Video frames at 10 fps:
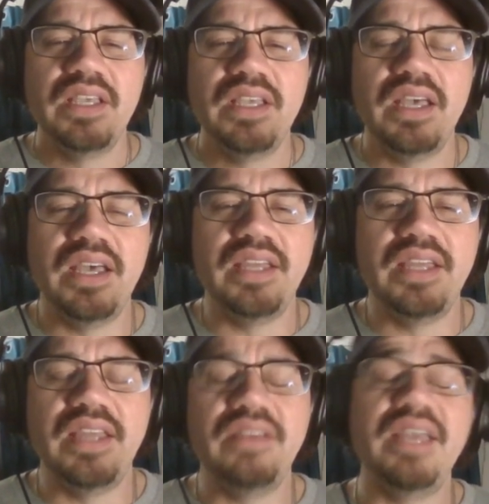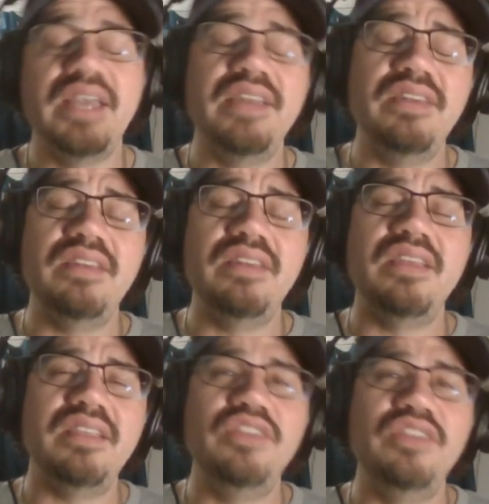You
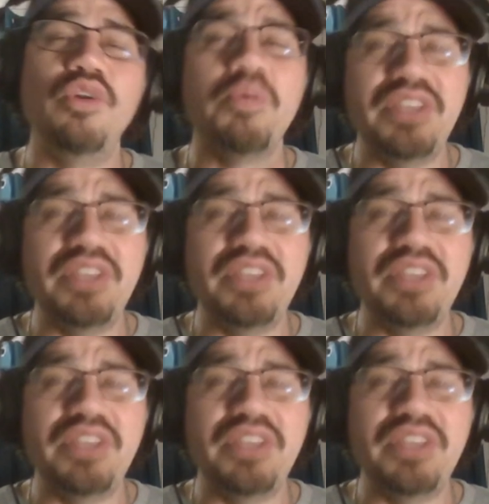normally